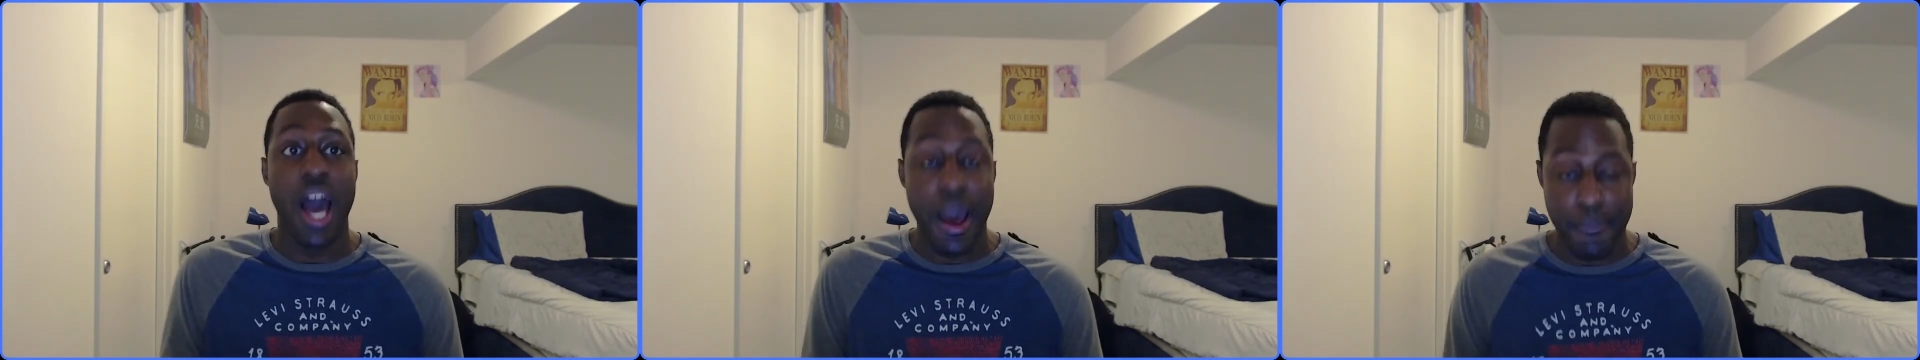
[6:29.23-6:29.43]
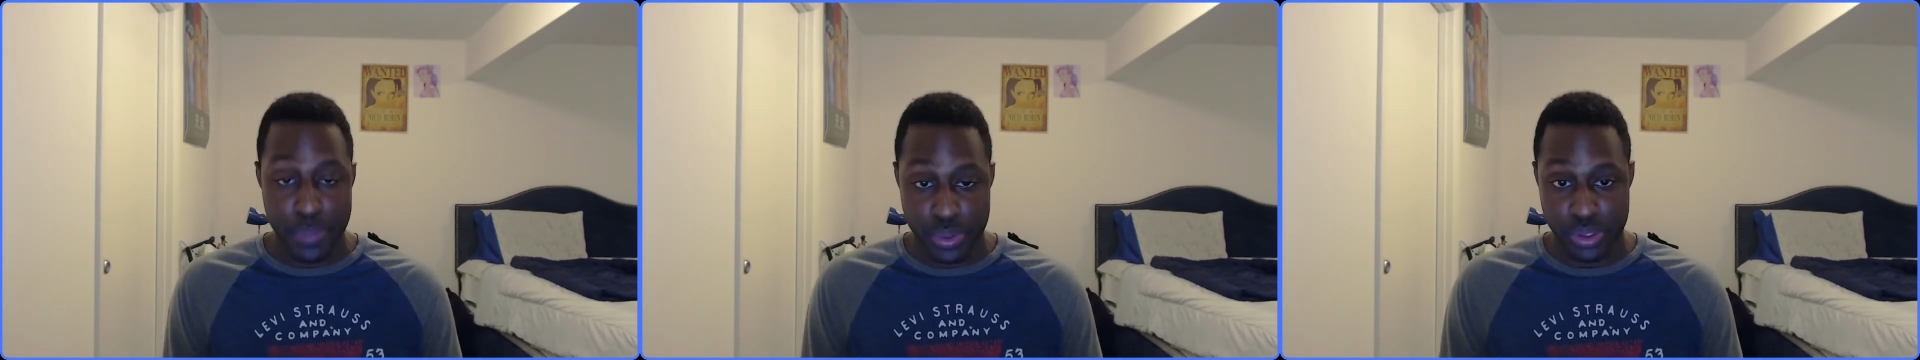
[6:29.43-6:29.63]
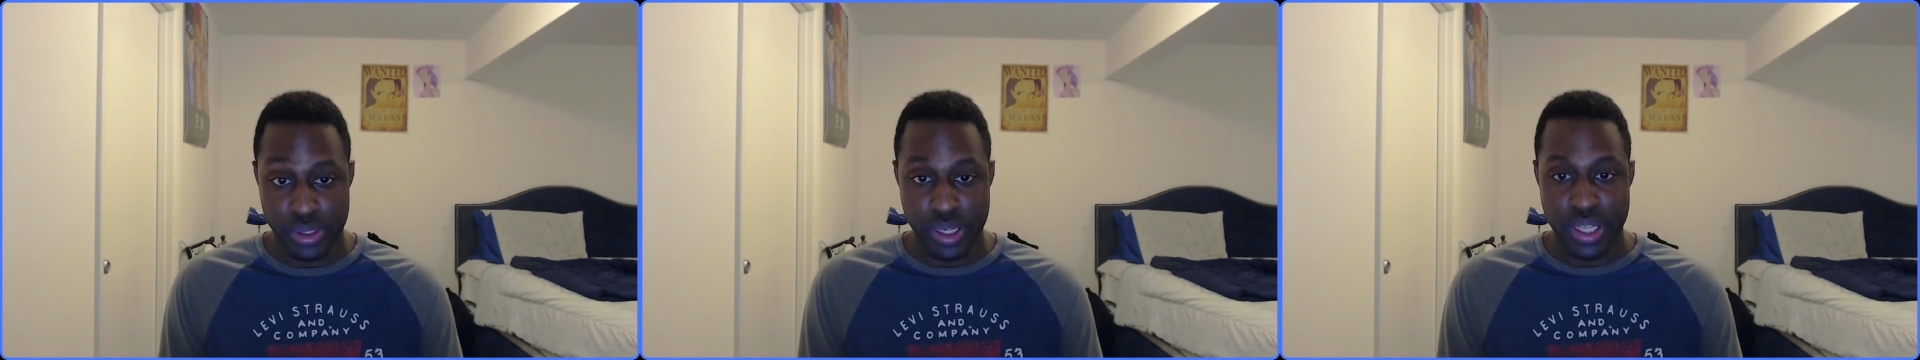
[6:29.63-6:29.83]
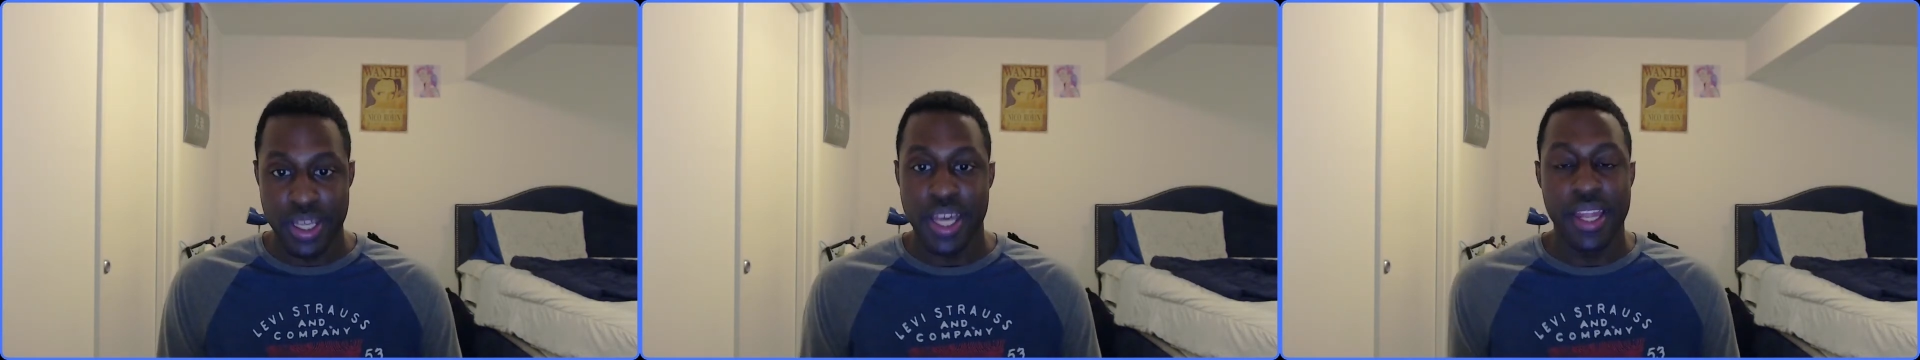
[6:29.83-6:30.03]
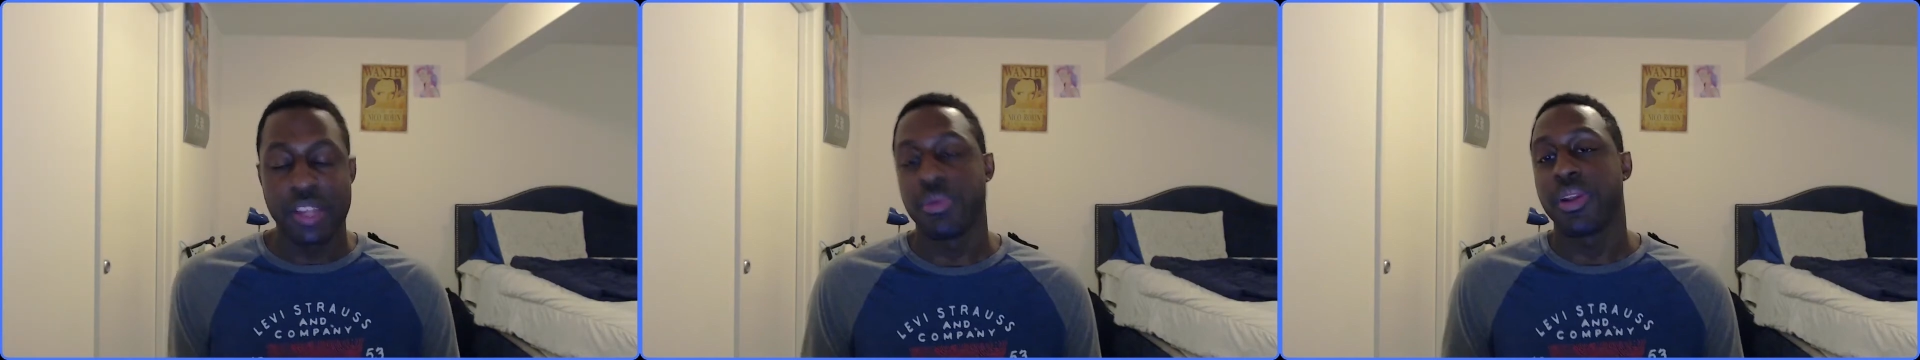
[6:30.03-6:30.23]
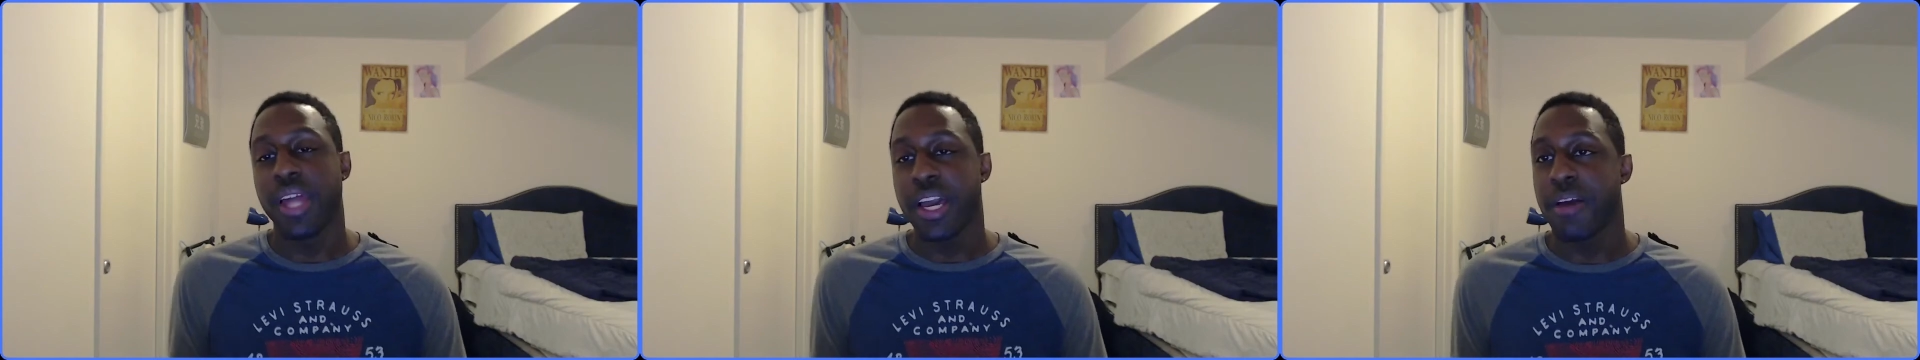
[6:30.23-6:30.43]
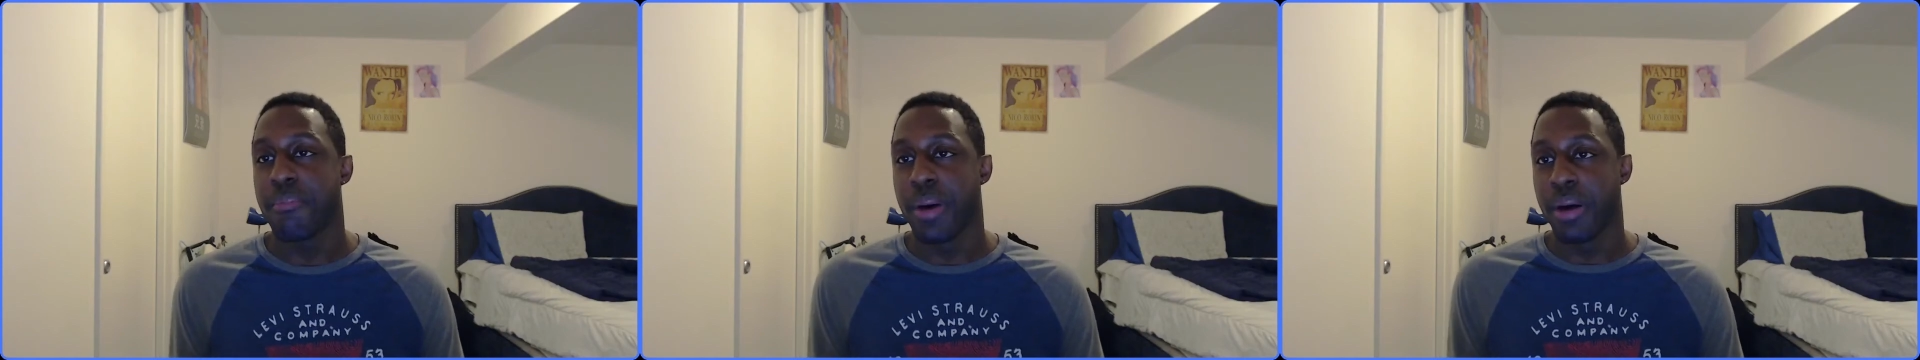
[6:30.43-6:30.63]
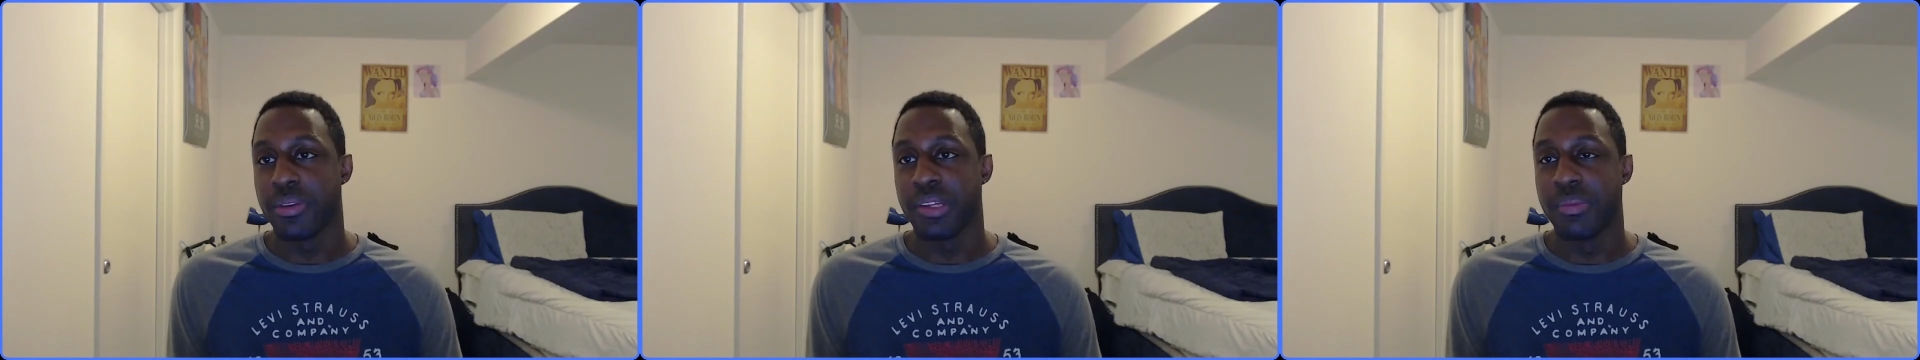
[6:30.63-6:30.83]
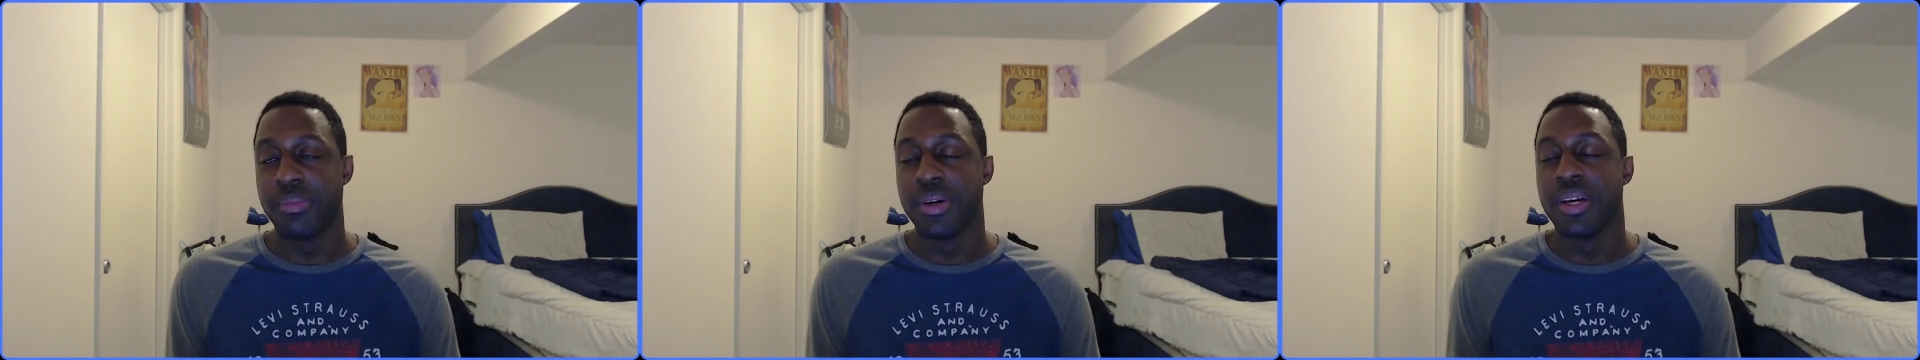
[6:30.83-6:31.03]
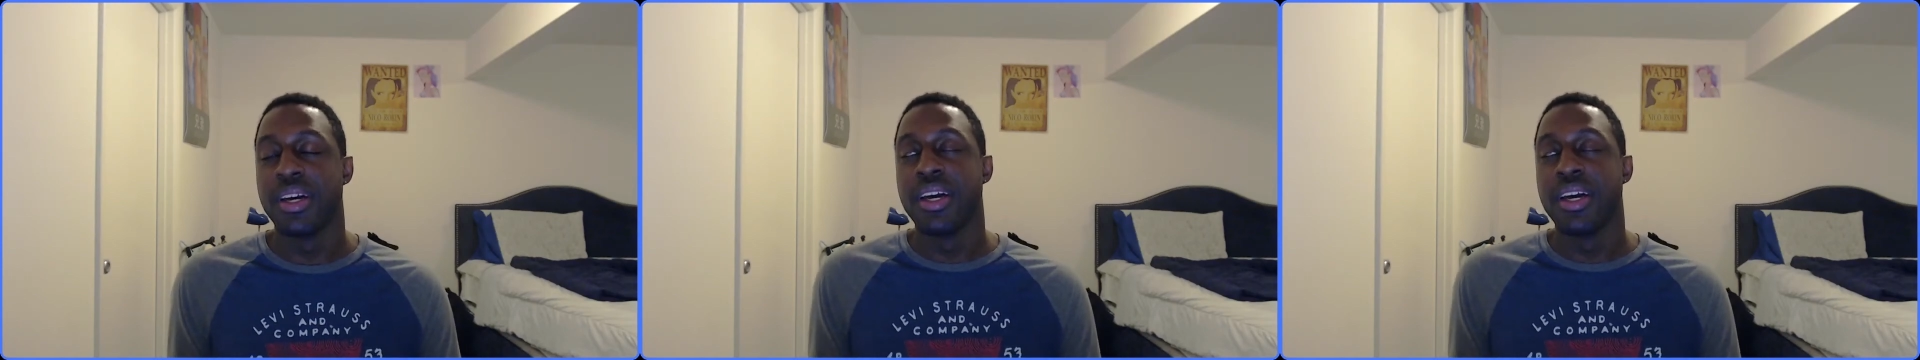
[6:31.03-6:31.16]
option. And that's what I like about them.